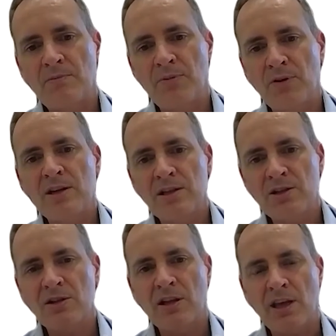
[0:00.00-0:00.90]

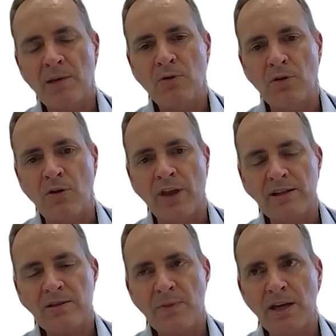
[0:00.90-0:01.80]
precondition that they put on
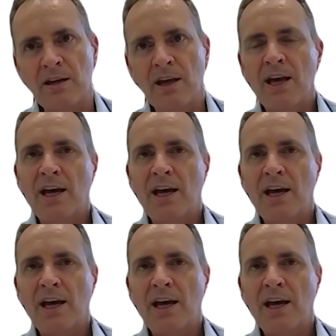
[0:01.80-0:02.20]
that spend.